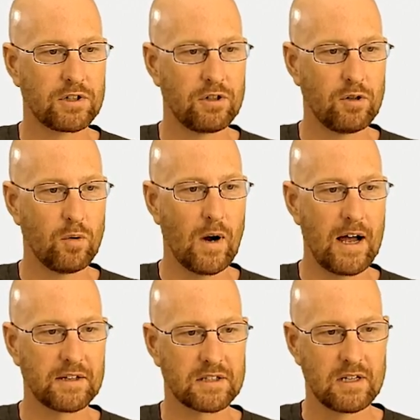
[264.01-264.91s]
2
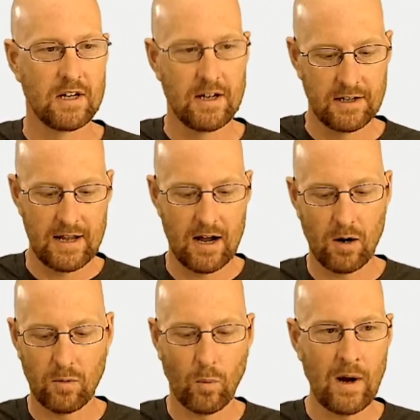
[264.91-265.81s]
Wes.
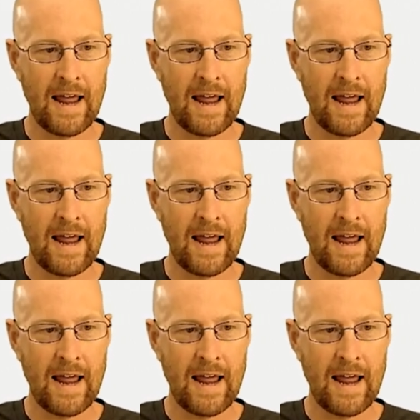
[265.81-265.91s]
Now, what